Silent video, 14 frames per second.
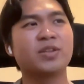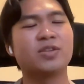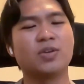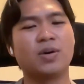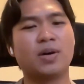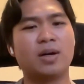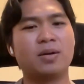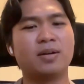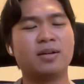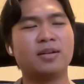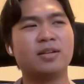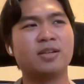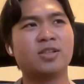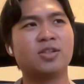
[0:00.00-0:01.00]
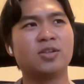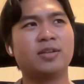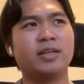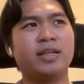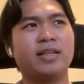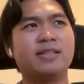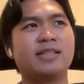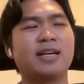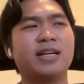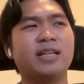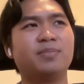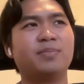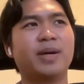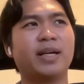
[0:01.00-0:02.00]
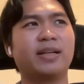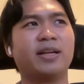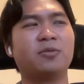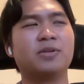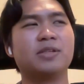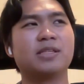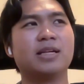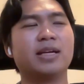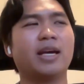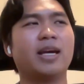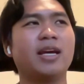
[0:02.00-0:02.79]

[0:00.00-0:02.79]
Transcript: So the insight back then was like,